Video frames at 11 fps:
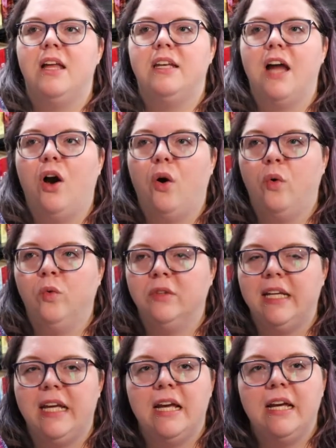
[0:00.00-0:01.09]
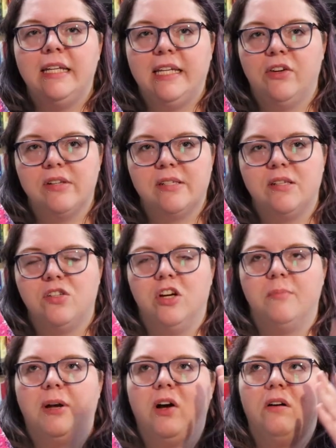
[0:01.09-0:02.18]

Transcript: Not only Kiera's sister, but